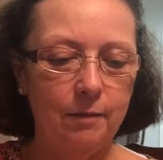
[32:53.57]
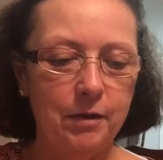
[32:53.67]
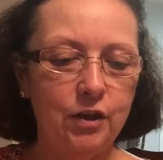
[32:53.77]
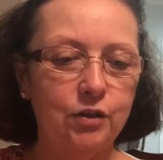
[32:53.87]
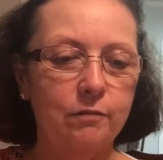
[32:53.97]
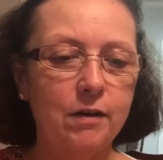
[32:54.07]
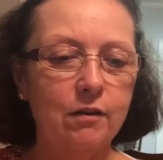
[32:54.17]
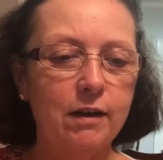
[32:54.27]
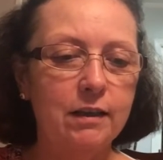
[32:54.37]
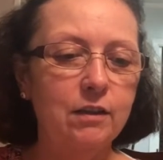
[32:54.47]
picture of my
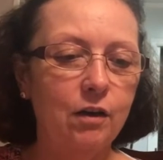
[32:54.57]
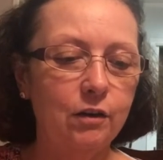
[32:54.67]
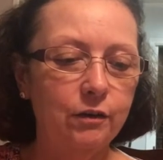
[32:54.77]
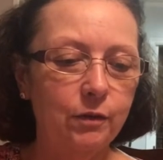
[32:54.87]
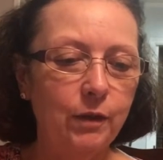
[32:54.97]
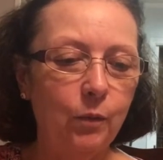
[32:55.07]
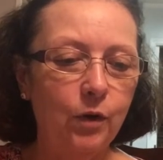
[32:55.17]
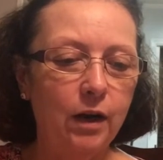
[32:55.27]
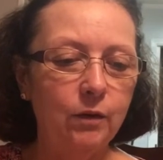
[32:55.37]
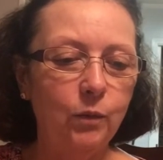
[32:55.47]
granddaughter
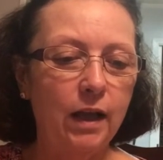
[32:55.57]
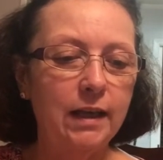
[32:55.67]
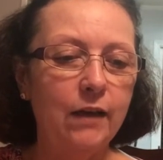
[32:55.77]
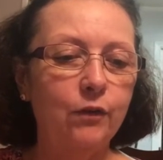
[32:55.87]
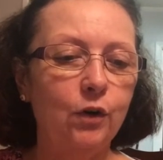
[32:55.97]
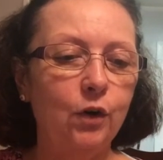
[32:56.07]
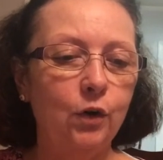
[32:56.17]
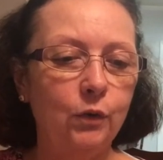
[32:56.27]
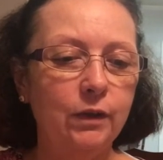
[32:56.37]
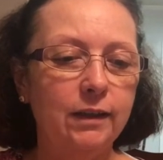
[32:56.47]
when I gave her
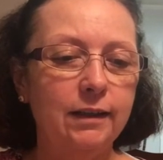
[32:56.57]
her